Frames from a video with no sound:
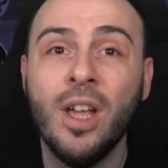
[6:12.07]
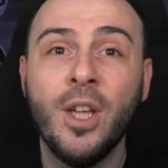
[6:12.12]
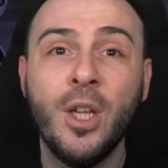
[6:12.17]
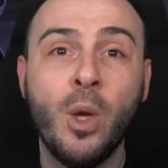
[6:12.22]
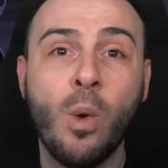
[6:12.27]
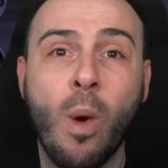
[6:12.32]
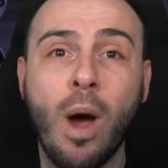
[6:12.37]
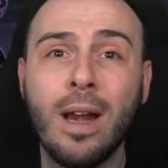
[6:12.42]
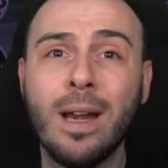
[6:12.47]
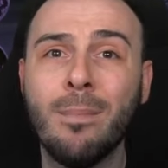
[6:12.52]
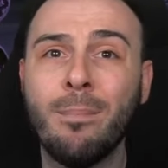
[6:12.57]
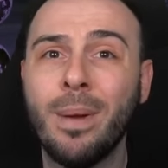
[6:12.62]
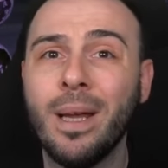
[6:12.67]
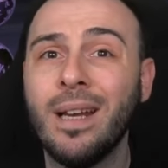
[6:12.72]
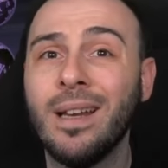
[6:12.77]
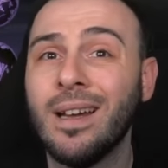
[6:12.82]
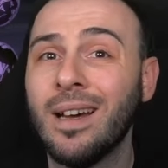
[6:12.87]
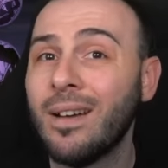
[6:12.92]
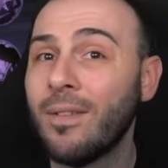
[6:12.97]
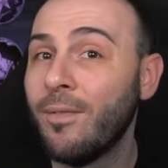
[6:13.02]
You want to
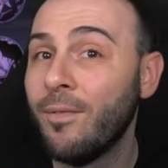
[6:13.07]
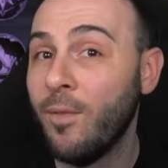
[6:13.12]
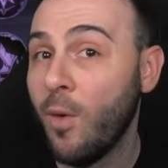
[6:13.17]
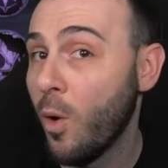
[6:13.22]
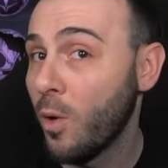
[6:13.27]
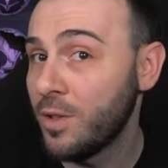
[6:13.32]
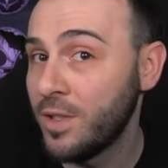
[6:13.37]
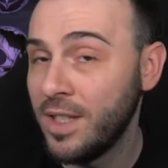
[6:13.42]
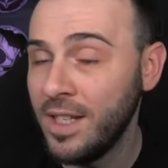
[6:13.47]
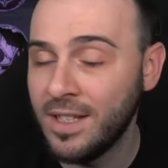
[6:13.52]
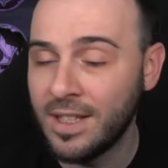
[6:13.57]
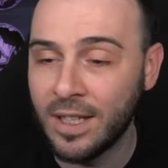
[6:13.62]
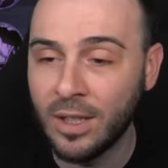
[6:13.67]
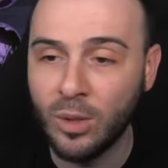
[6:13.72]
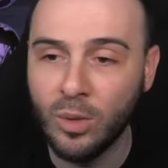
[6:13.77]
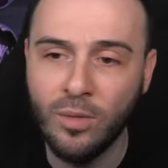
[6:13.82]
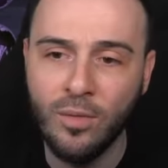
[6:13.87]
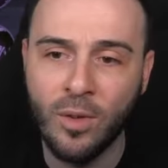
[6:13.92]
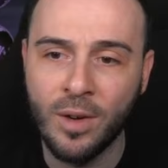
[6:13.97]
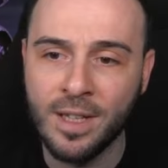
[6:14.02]
build her for Season
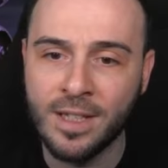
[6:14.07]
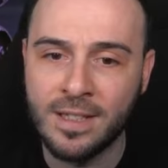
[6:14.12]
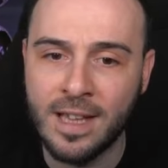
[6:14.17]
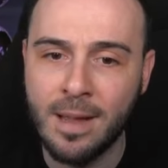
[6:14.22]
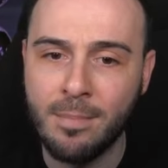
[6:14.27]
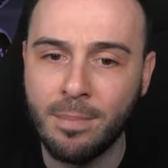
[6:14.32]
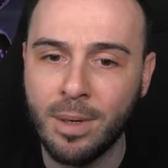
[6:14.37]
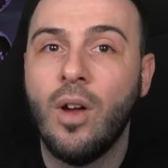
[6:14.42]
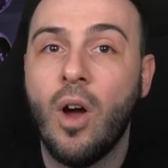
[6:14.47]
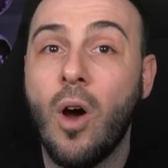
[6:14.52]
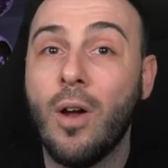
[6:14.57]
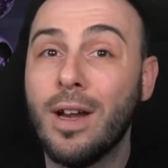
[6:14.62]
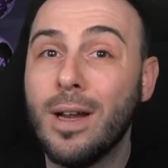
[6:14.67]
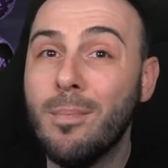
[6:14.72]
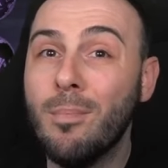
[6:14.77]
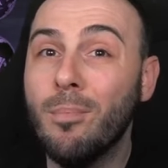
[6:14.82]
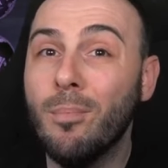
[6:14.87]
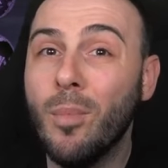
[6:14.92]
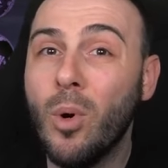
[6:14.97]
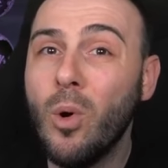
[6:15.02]
2, for example, on a
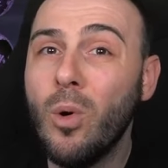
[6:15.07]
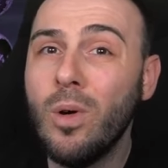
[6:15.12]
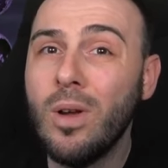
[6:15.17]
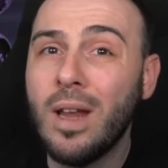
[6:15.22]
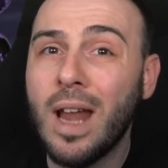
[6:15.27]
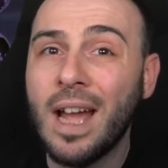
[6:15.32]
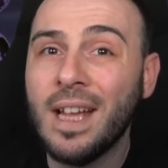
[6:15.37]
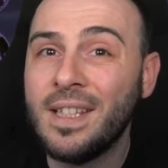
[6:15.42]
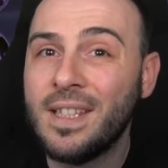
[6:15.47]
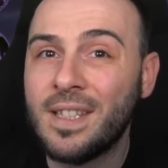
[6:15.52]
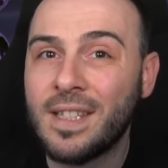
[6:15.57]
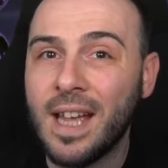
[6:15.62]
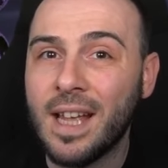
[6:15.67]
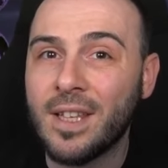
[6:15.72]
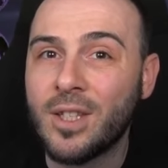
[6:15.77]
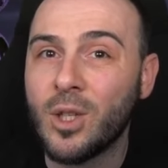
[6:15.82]
Moonlight set.